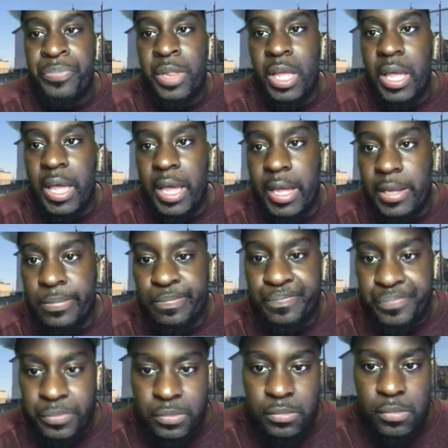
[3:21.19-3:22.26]
And
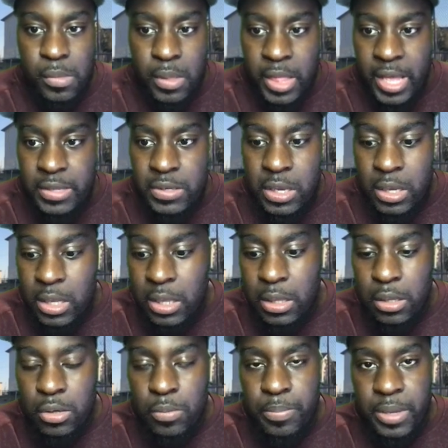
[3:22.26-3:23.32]
that took a
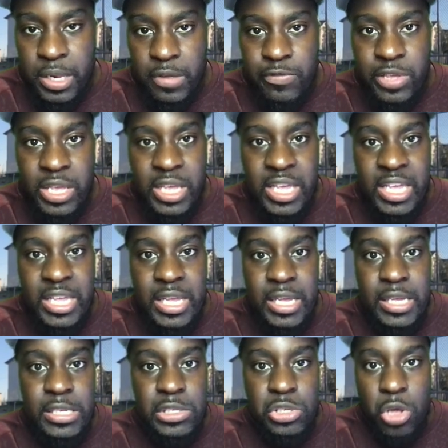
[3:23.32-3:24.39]
little bit of
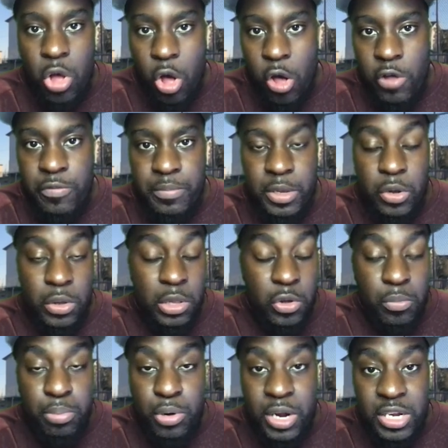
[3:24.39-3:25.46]
ease off me, or a little
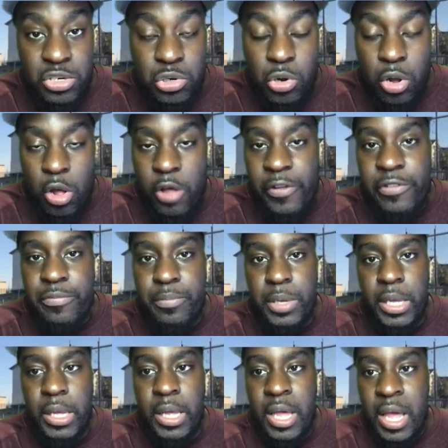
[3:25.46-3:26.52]
pressure off me.